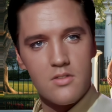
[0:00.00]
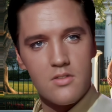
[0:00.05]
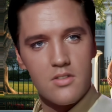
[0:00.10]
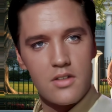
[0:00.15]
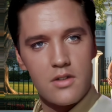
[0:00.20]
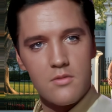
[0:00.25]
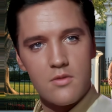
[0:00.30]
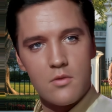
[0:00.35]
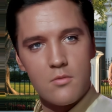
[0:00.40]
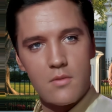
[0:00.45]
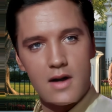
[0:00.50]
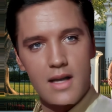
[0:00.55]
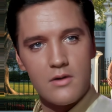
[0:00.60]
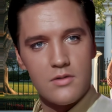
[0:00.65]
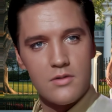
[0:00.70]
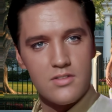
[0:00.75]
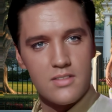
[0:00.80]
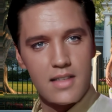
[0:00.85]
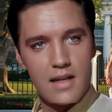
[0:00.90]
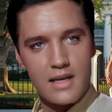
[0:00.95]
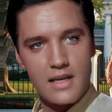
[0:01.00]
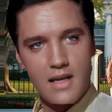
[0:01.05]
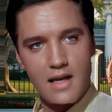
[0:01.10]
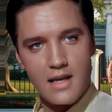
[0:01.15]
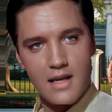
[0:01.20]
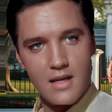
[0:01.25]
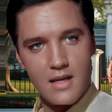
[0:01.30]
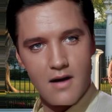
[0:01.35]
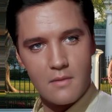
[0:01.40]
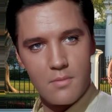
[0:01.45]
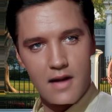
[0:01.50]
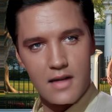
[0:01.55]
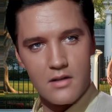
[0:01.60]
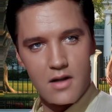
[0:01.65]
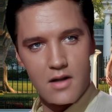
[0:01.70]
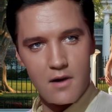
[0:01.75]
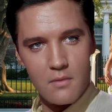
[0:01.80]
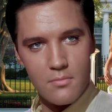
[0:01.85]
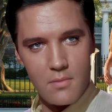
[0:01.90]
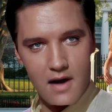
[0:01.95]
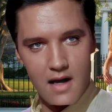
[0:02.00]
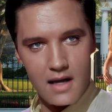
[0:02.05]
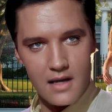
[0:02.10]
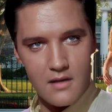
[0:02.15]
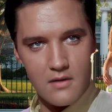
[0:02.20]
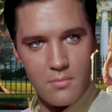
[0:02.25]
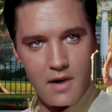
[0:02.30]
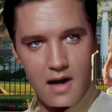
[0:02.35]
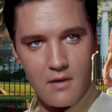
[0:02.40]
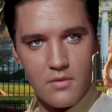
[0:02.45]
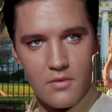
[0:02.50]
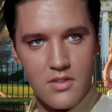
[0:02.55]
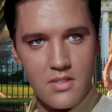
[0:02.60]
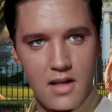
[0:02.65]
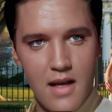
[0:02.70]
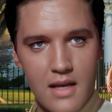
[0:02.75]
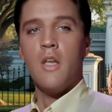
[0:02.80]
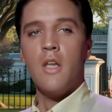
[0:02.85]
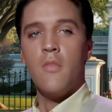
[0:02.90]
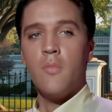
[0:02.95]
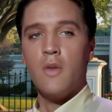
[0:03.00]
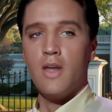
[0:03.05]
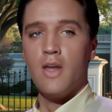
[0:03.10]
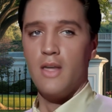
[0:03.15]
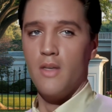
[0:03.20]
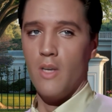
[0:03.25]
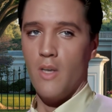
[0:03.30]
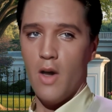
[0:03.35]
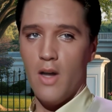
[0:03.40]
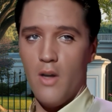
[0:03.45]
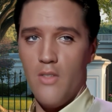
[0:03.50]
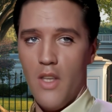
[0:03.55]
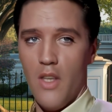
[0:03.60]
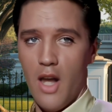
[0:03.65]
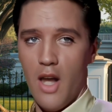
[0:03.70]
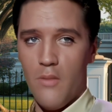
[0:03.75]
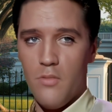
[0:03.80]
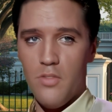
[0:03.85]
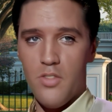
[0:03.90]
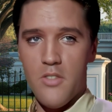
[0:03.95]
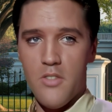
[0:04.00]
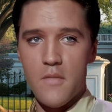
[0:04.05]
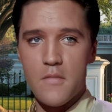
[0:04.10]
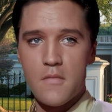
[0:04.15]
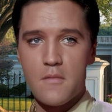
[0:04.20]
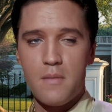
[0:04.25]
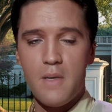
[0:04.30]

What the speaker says: Achieved a record-setting economic comeback by rejecting blanket lockdowns.